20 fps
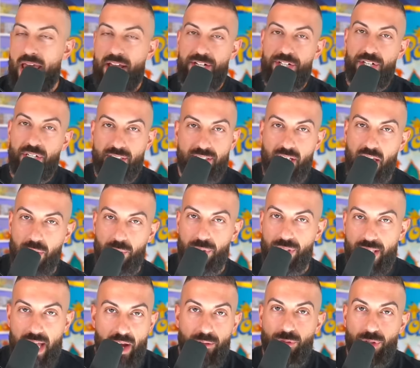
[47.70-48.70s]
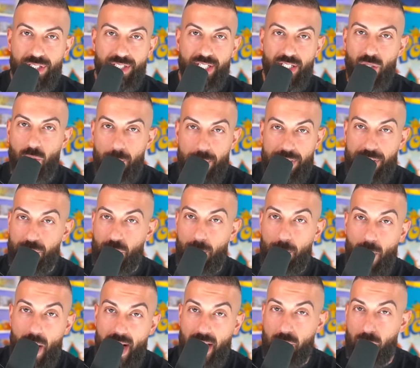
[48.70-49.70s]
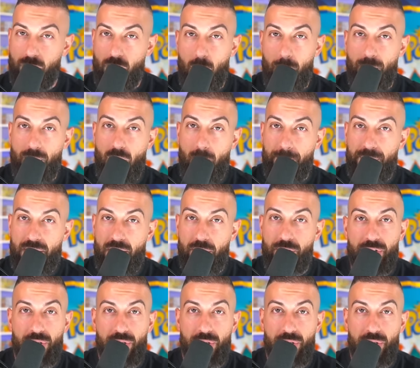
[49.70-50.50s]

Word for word: And just like with every single mystery product we open up here,